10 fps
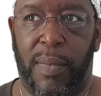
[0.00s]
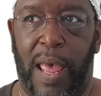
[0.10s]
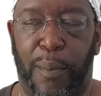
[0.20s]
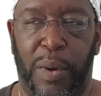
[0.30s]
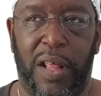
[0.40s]

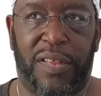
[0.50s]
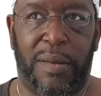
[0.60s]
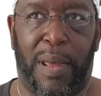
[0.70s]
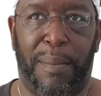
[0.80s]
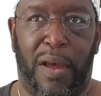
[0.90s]
And when I say
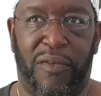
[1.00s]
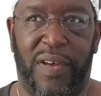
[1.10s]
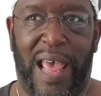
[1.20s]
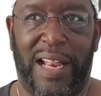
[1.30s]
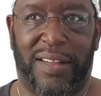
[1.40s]
about my
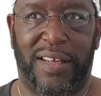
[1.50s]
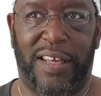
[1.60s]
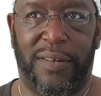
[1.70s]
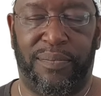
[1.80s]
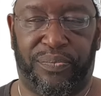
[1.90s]

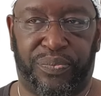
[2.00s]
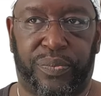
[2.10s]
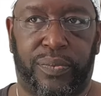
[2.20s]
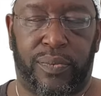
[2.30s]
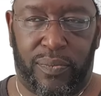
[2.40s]
reality,
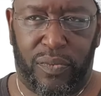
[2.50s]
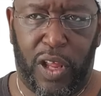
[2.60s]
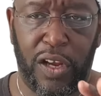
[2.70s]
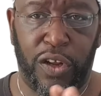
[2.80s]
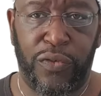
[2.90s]

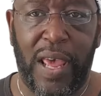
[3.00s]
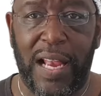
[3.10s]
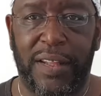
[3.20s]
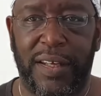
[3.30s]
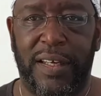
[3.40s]
the
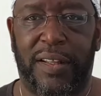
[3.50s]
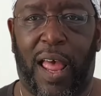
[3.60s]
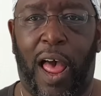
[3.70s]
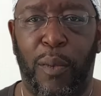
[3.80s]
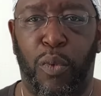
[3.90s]
reality
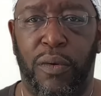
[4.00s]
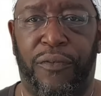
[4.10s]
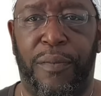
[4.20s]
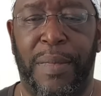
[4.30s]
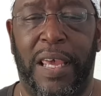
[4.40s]
that I want
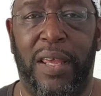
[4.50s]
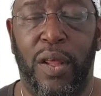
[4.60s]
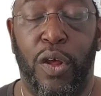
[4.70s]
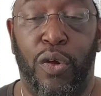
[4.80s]
for me,